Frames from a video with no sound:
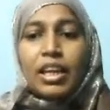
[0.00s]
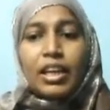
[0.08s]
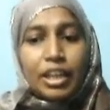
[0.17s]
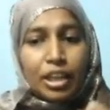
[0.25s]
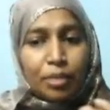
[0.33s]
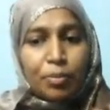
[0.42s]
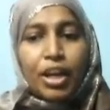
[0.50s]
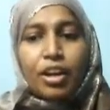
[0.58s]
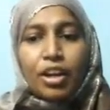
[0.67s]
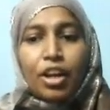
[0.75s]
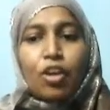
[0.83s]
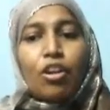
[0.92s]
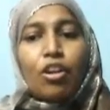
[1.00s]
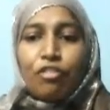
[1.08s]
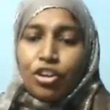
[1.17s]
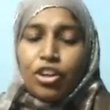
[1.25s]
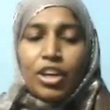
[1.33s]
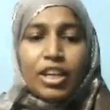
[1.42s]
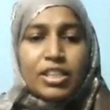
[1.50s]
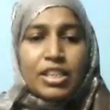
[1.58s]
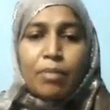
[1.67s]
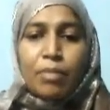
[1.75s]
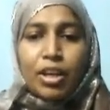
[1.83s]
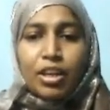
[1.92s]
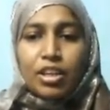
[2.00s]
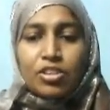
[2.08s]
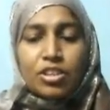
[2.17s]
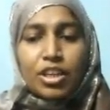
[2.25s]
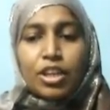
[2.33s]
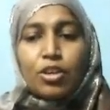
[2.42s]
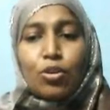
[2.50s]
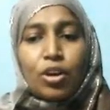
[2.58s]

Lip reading: Let it be a recall for your exam, my dear children.